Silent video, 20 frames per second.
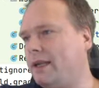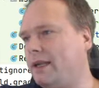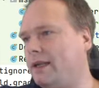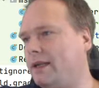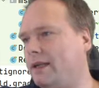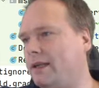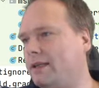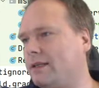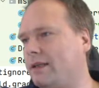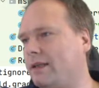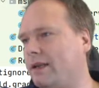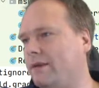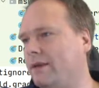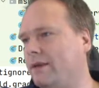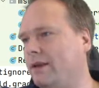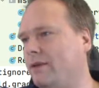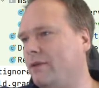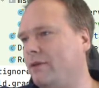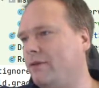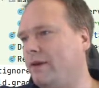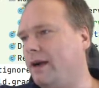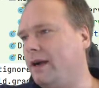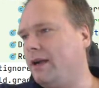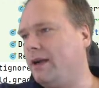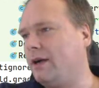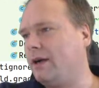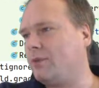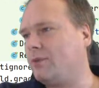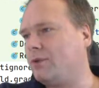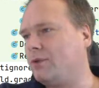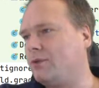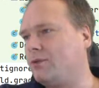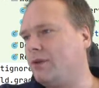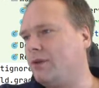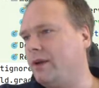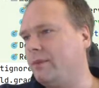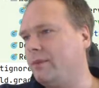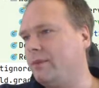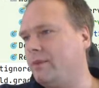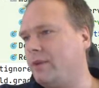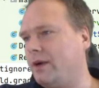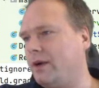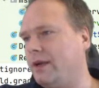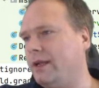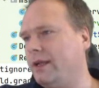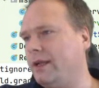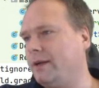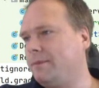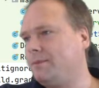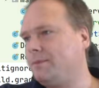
and then I give a new file output stream right here.